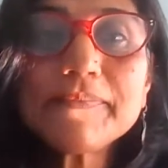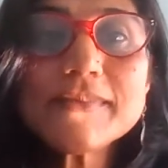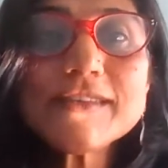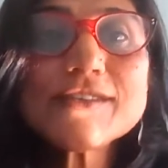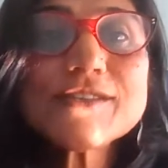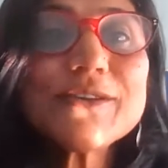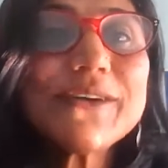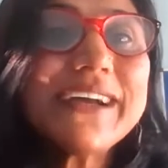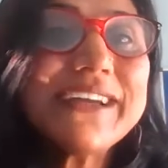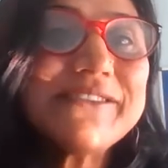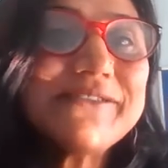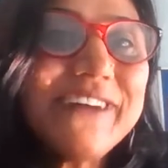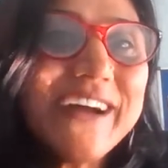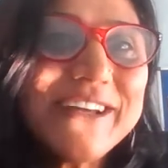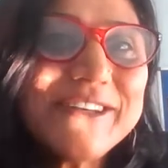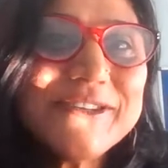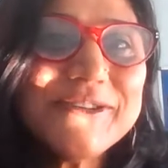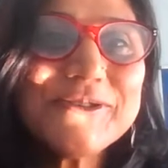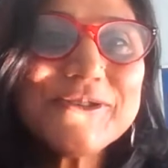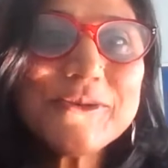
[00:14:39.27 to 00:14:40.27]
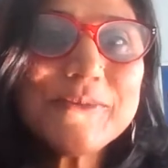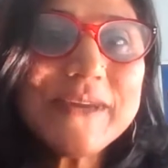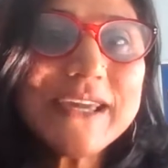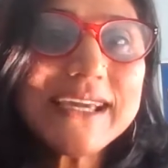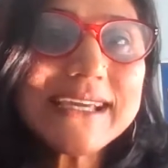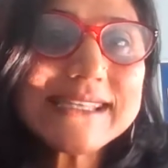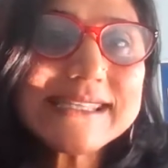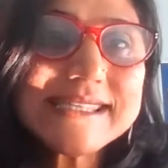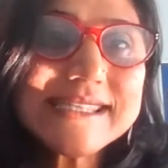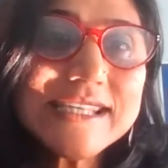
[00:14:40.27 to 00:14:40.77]
So I invite you to be
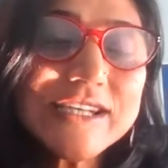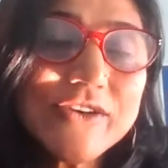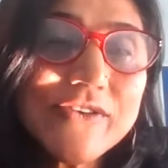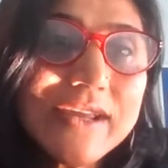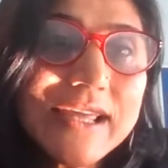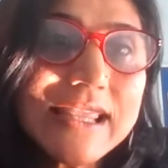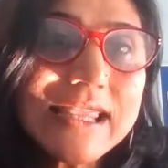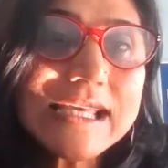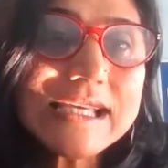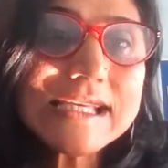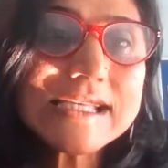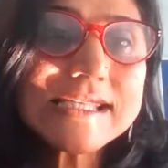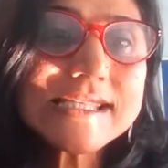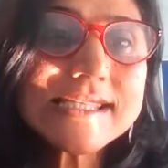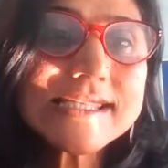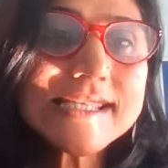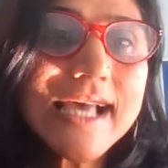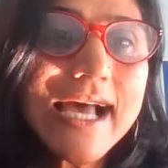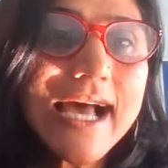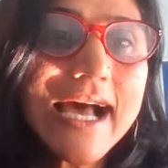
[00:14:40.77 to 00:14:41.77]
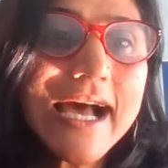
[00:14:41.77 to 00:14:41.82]
considering this.